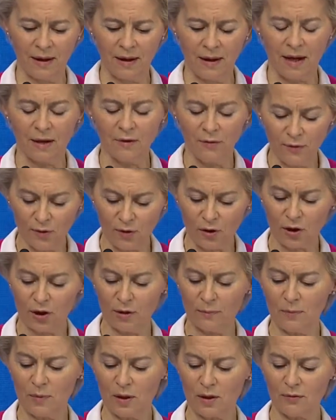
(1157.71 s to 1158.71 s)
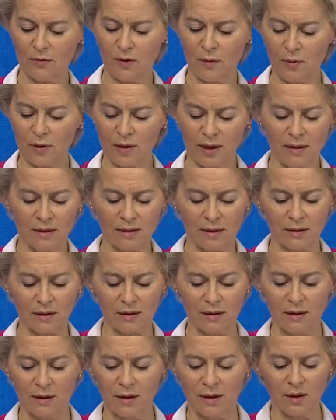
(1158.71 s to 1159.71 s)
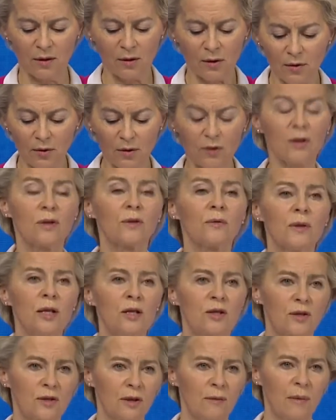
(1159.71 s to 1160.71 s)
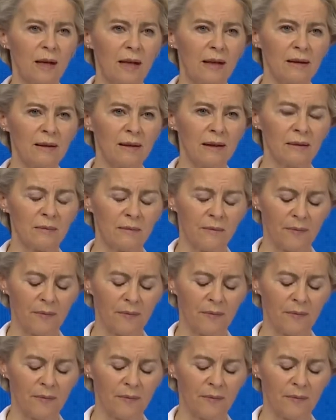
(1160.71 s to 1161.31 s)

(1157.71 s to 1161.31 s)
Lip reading: and food shipments from Odessa could not reach Somalia.